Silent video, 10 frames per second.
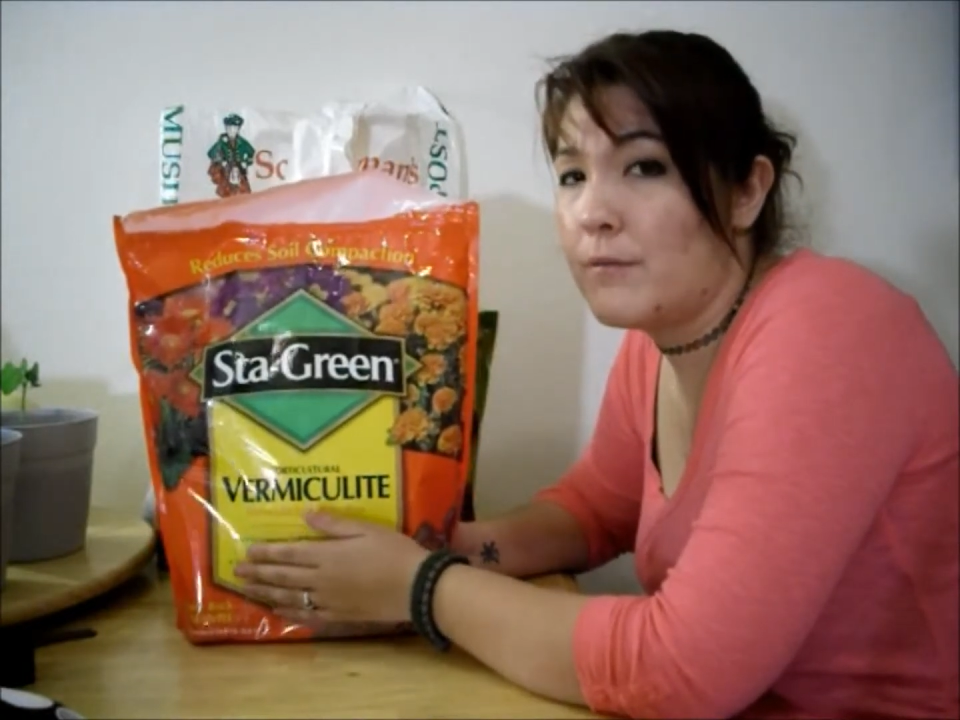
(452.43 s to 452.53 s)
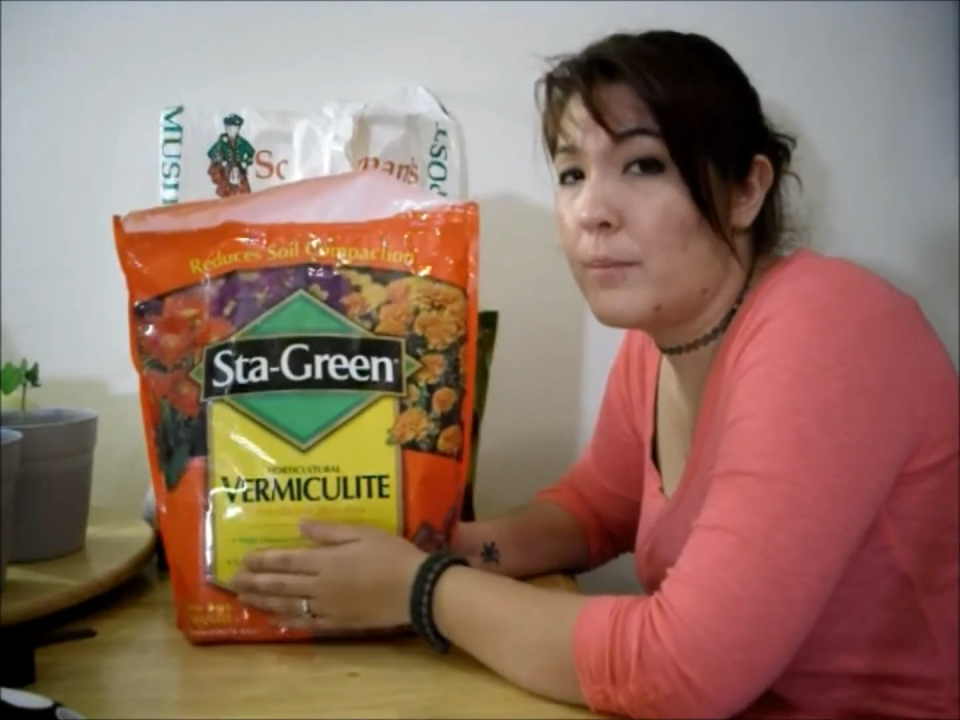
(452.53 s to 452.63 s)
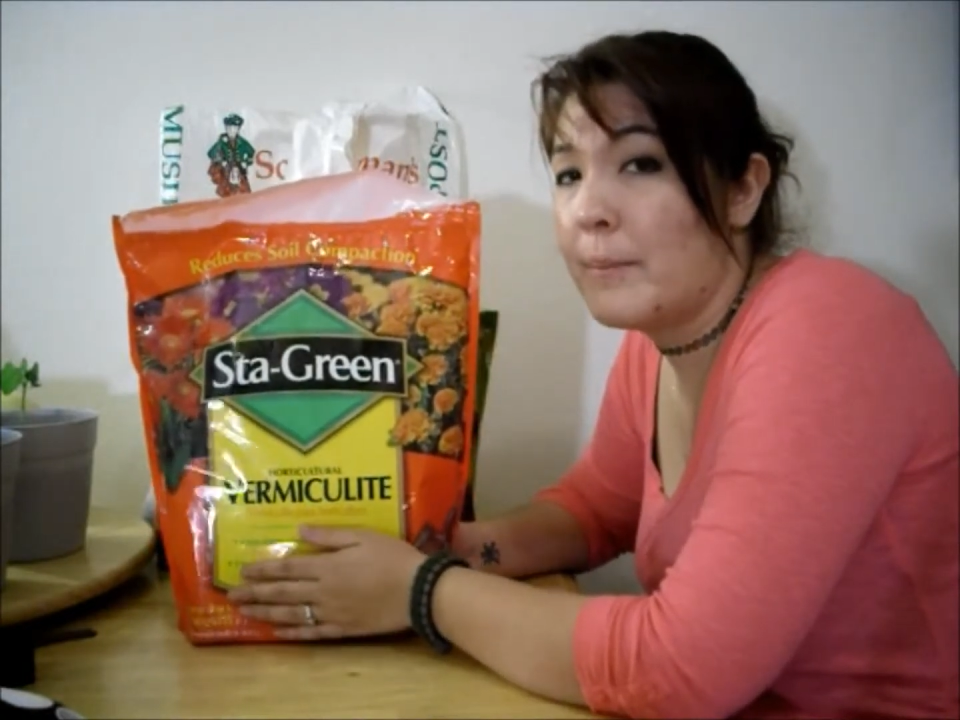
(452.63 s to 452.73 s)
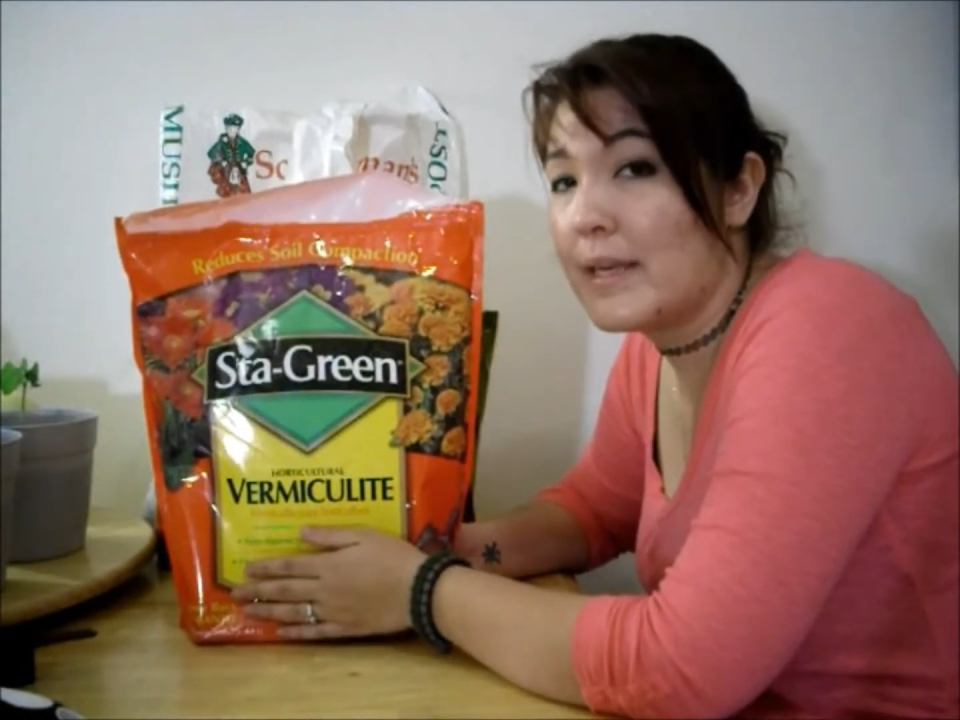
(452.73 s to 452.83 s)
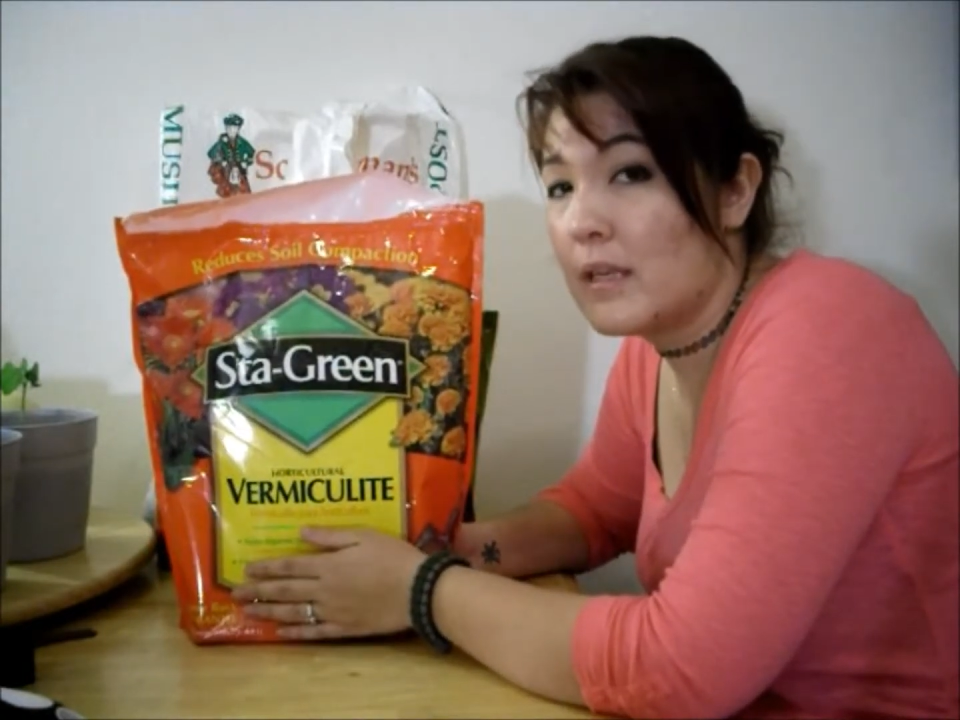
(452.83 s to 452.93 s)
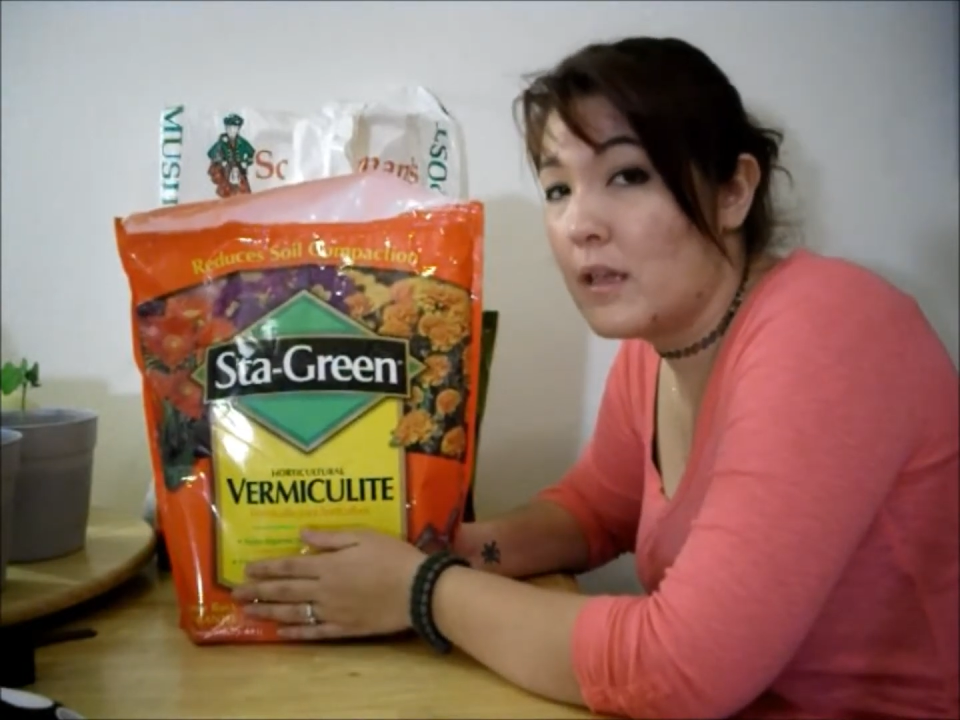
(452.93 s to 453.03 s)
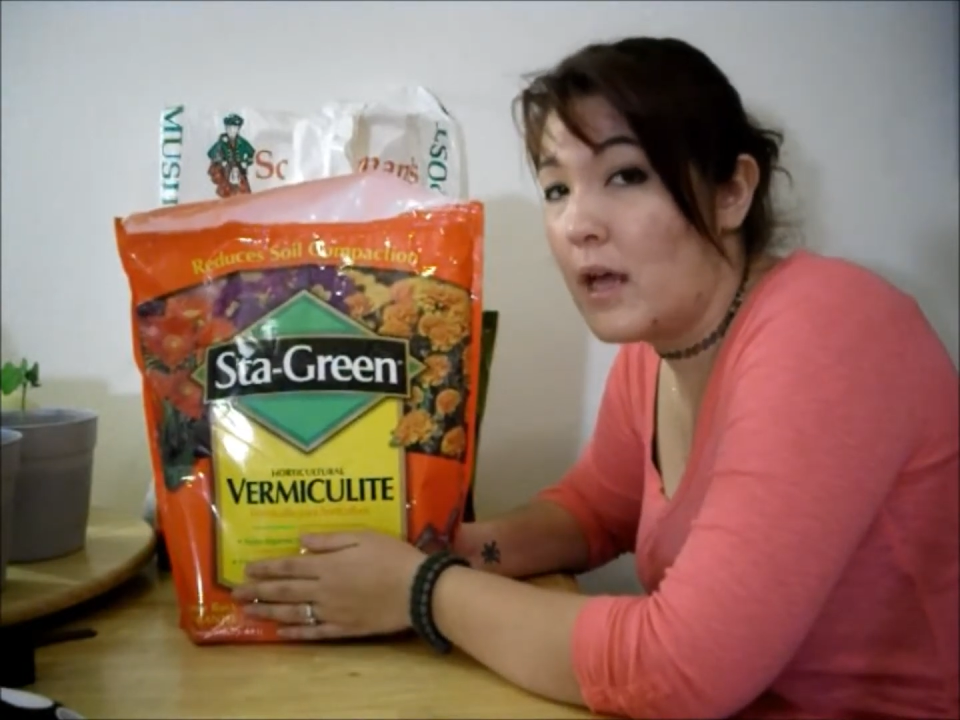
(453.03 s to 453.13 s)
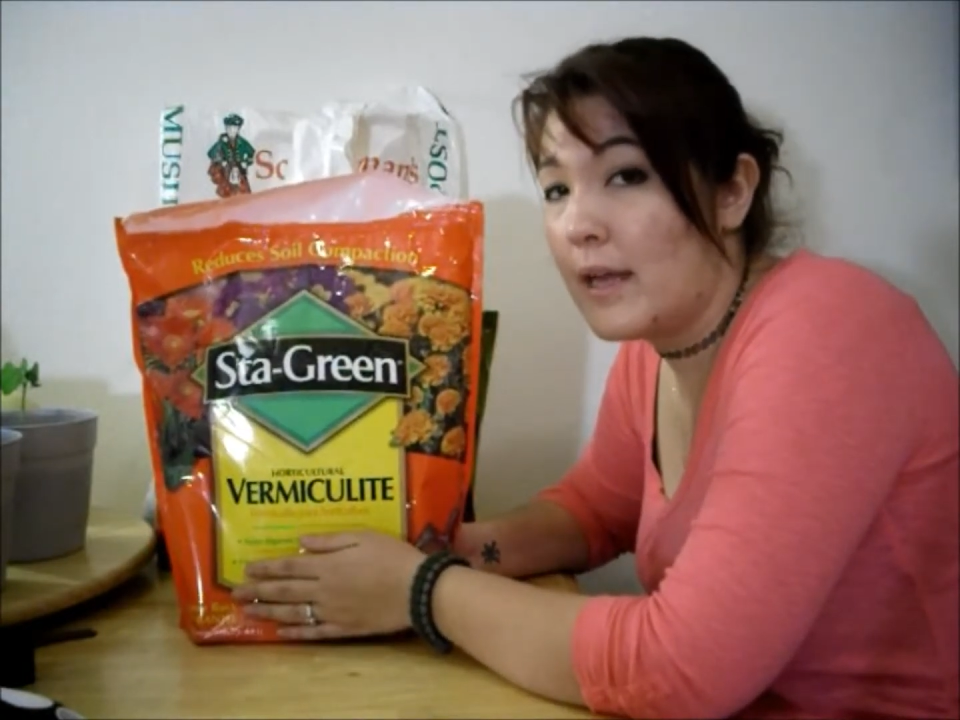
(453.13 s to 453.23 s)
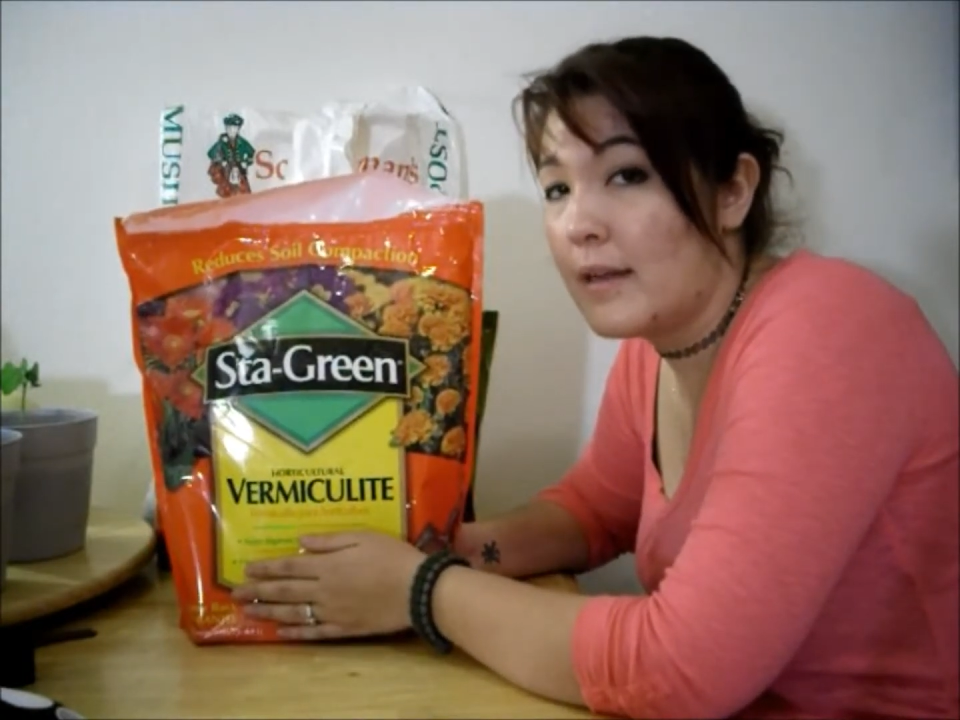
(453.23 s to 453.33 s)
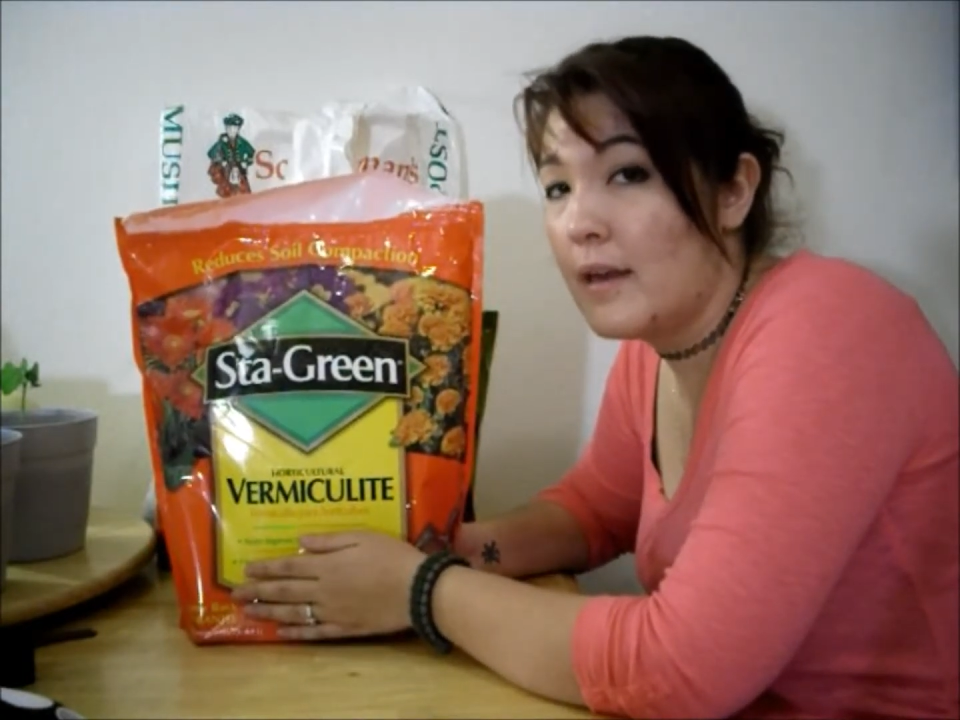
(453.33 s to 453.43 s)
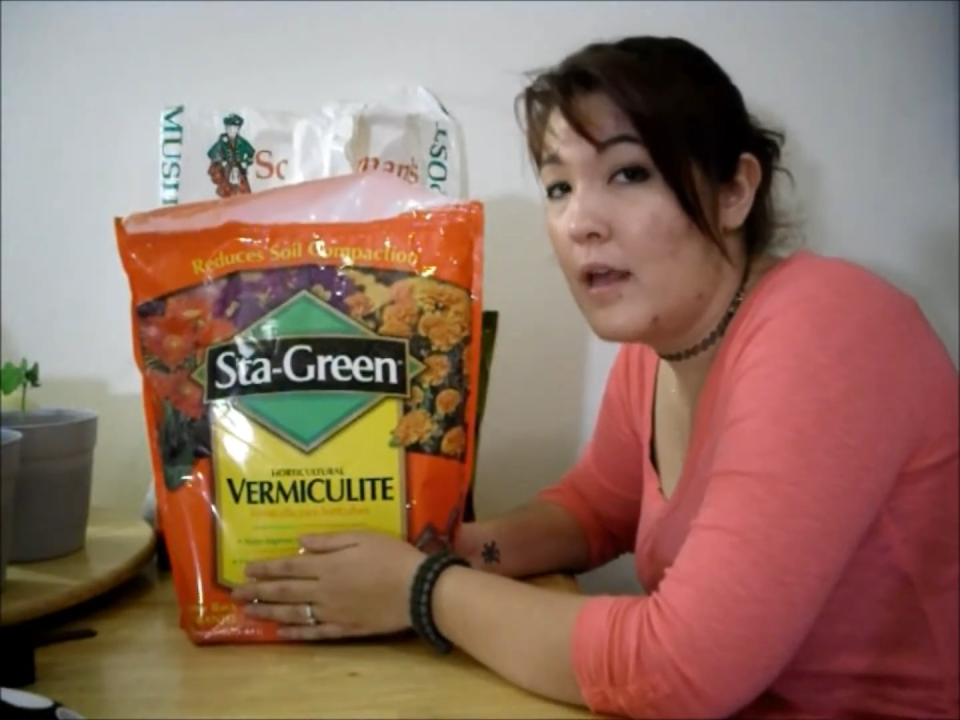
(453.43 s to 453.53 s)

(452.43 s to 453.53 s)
vermiculite,